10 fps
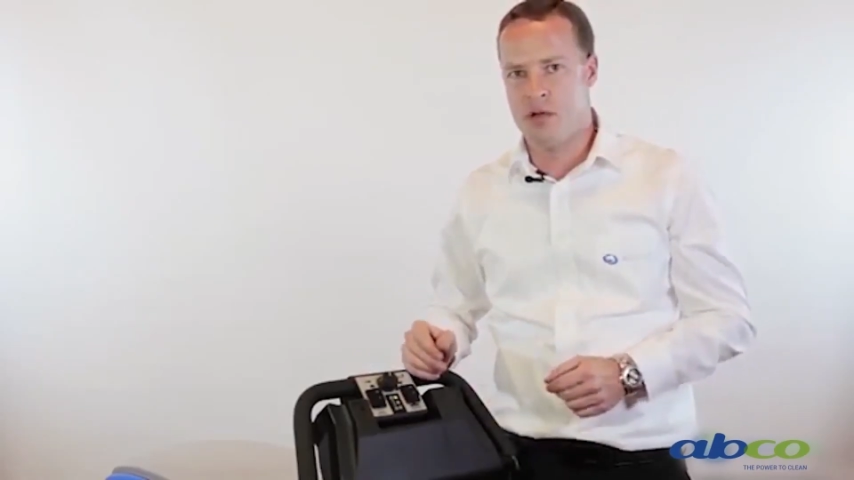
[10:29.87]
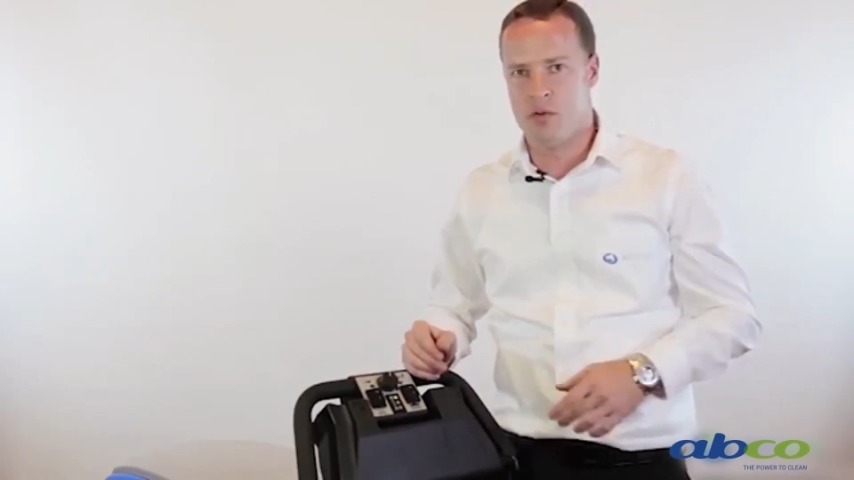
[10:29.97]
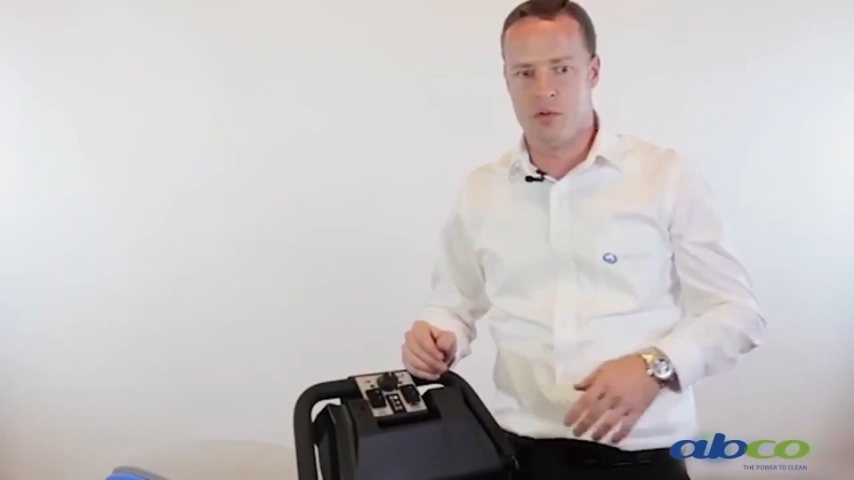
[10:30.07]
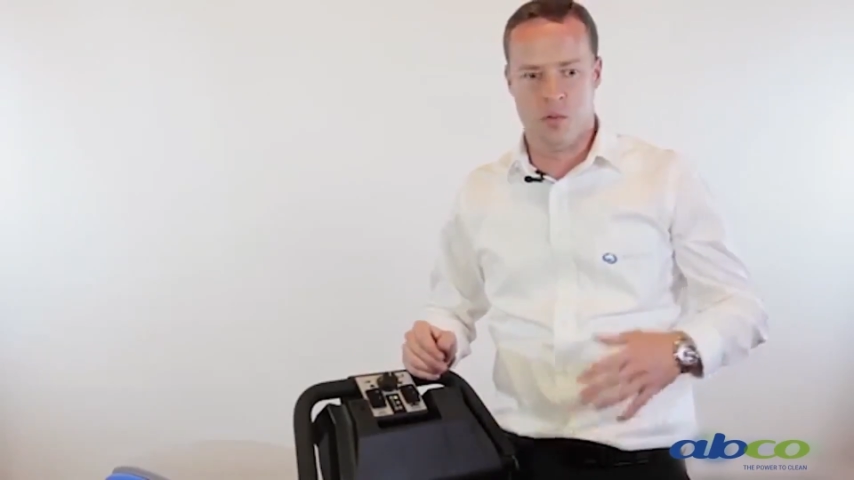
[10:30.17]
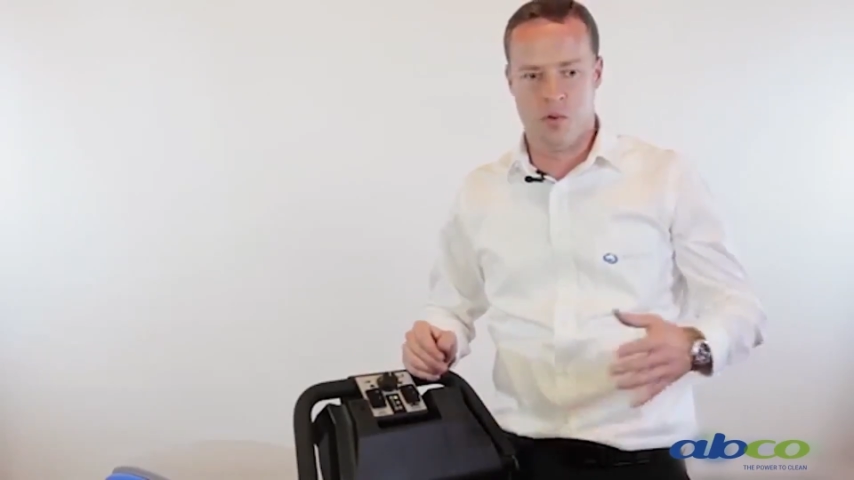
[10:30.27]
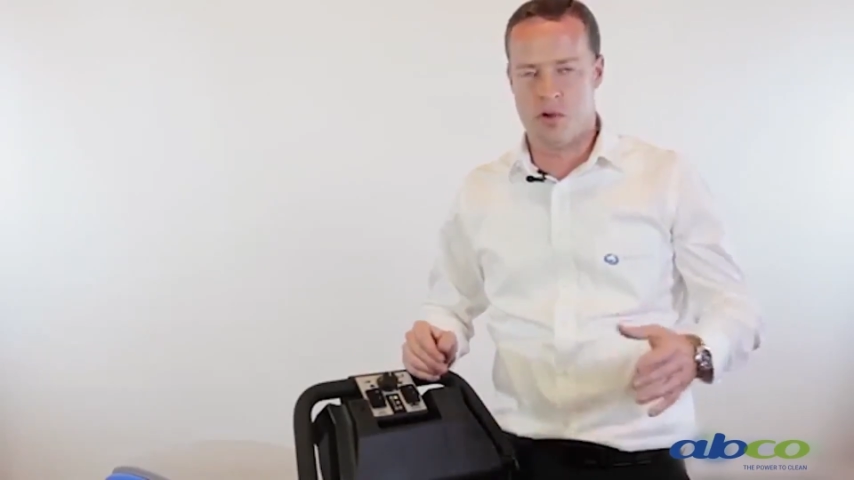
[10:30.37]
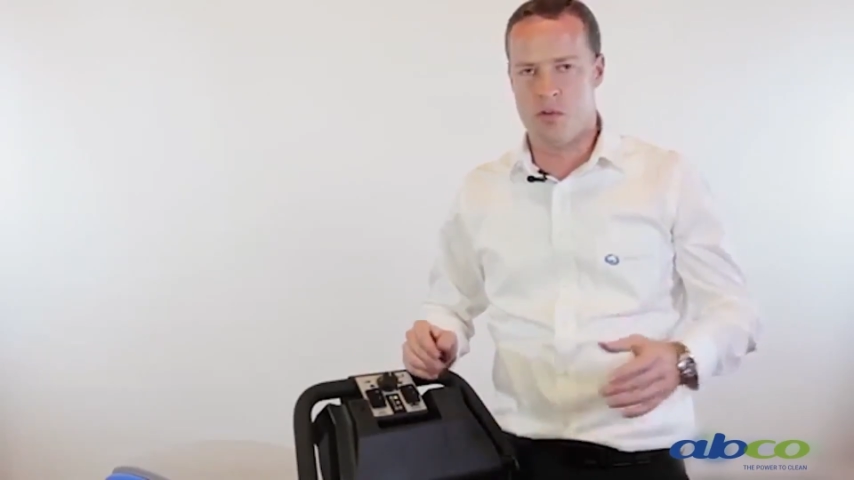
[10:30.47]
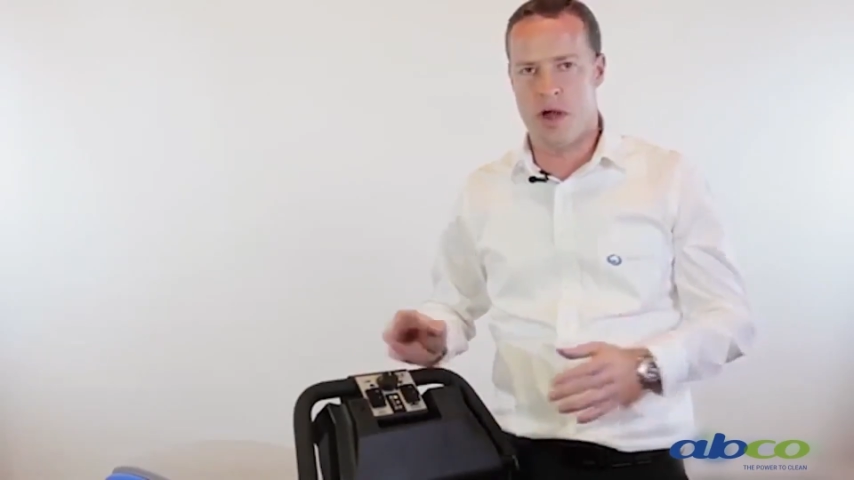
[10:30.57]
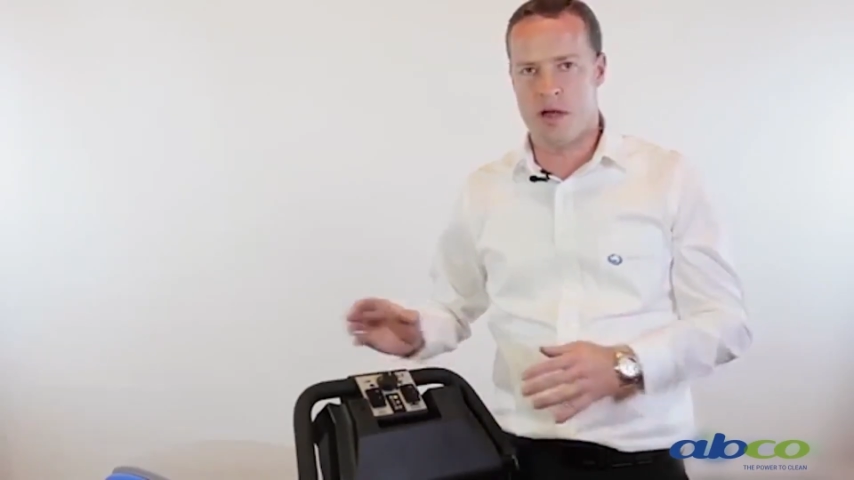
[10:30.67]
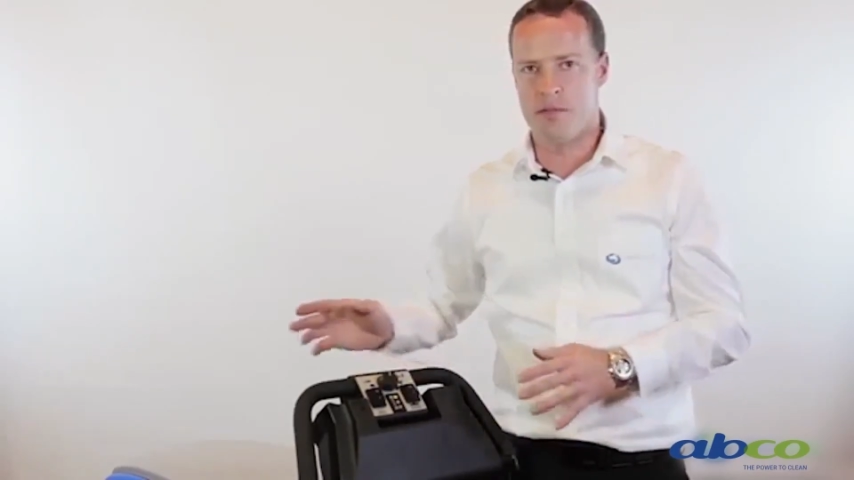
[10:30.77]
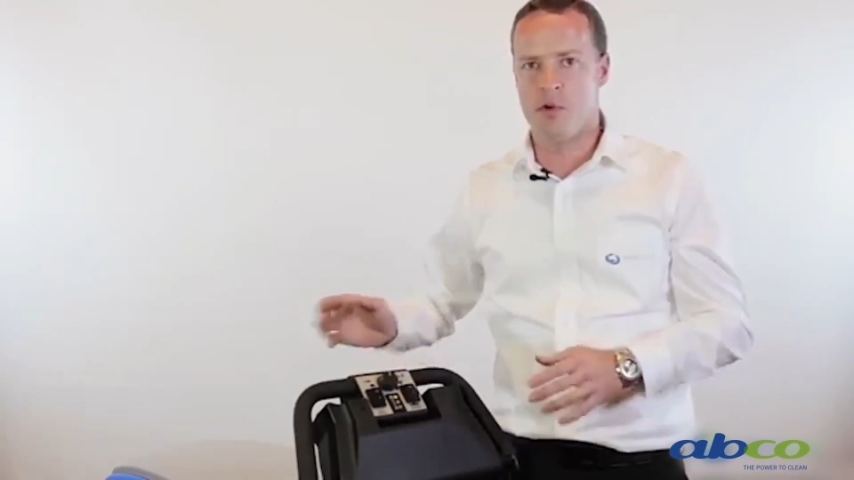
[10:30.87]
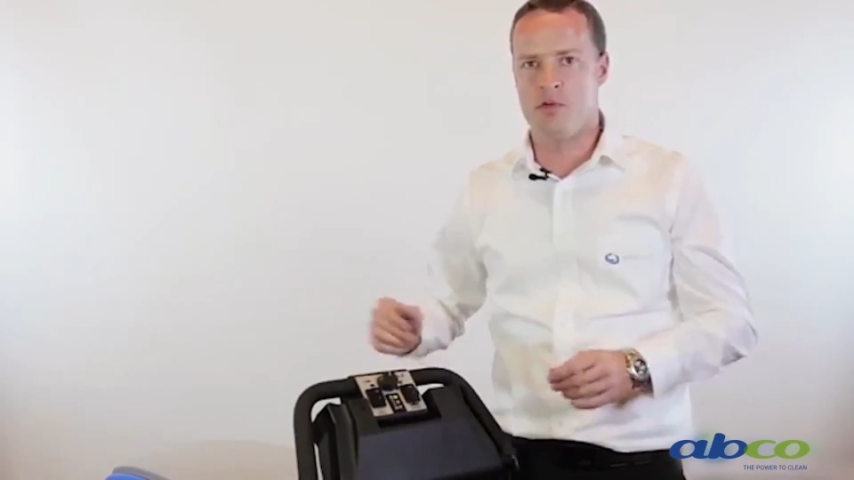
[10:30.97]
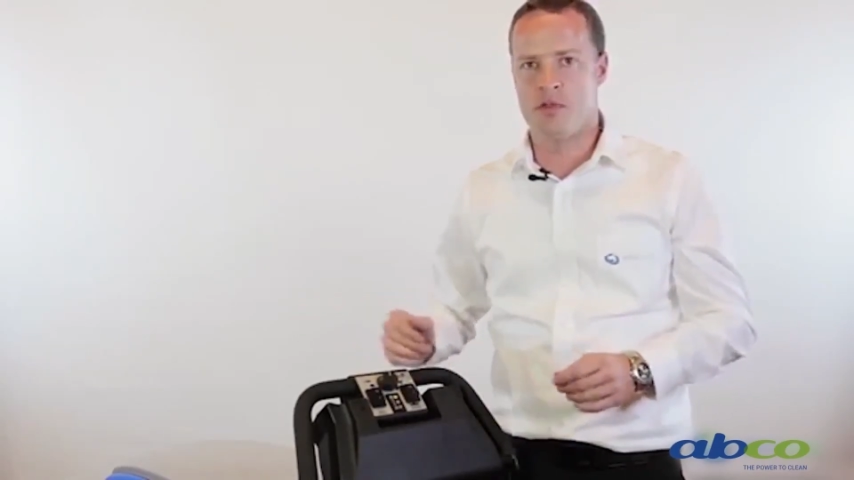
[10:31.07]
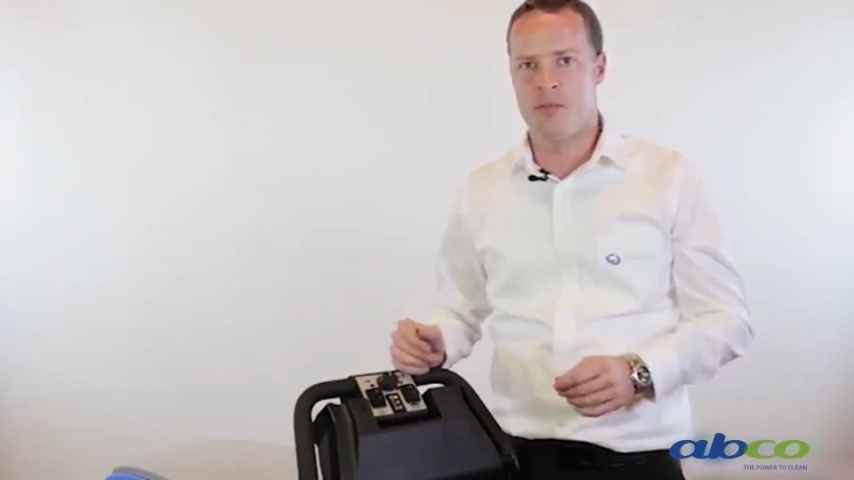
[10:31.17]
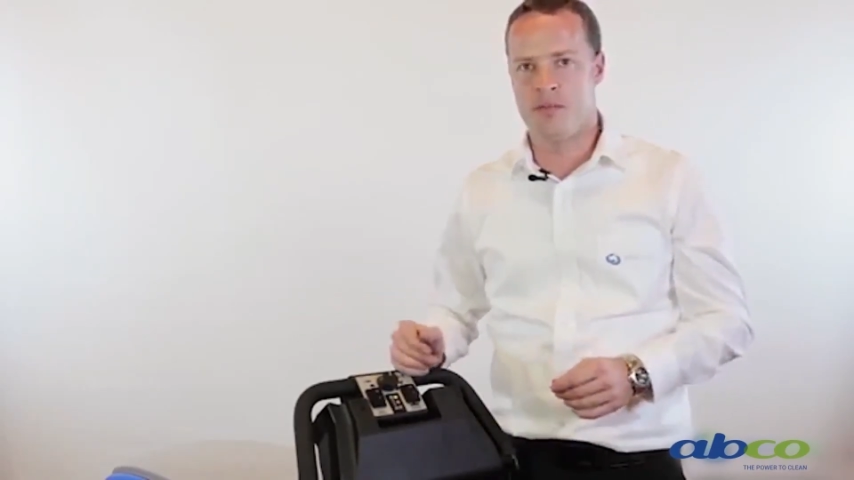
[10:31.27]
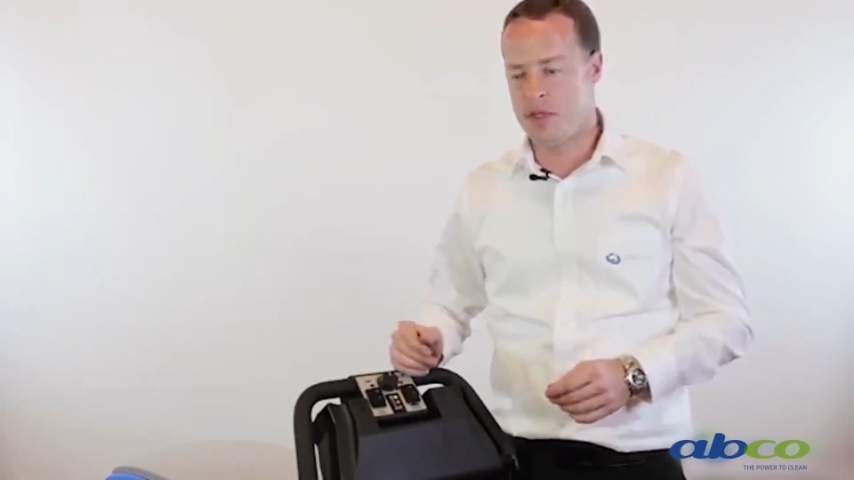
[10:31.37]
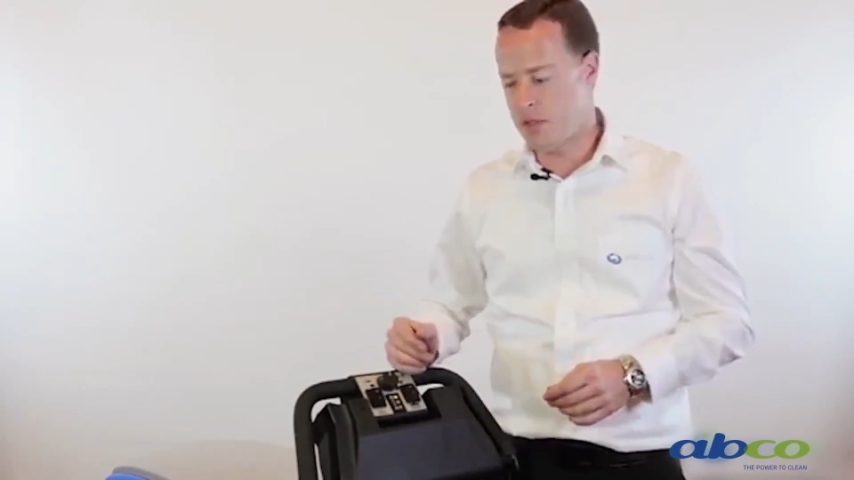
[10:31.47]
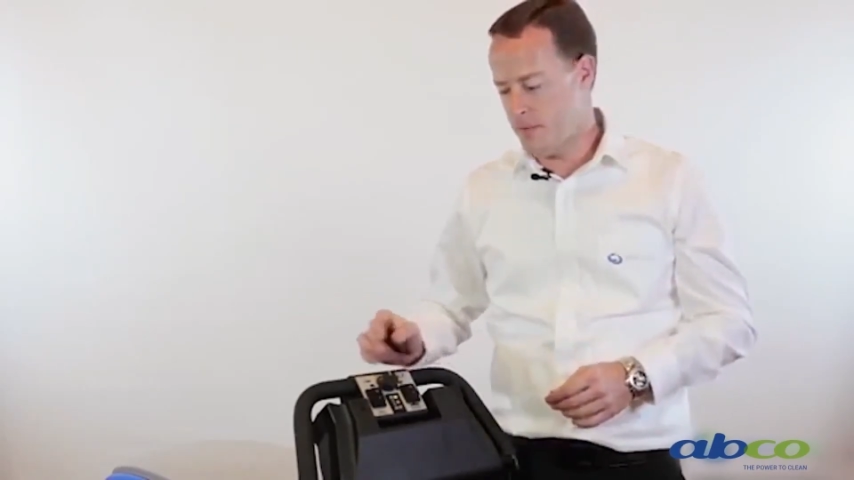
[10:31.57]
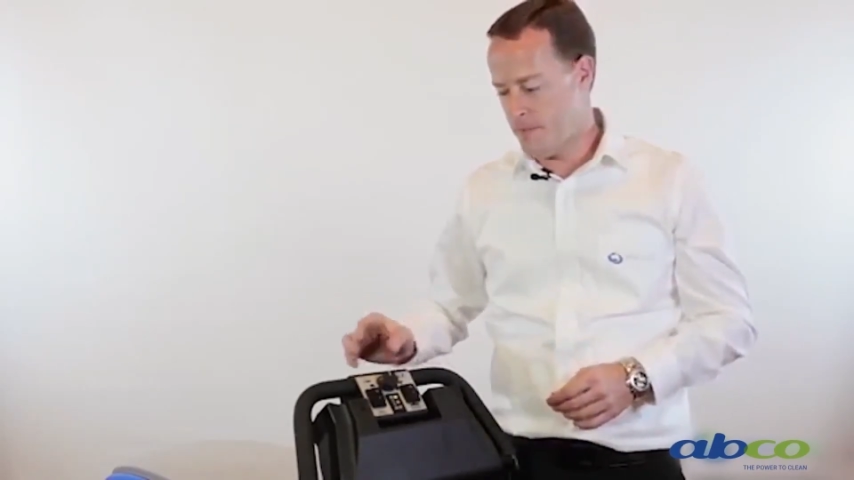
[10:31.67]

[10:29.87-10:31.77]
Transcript: or walk away to move something,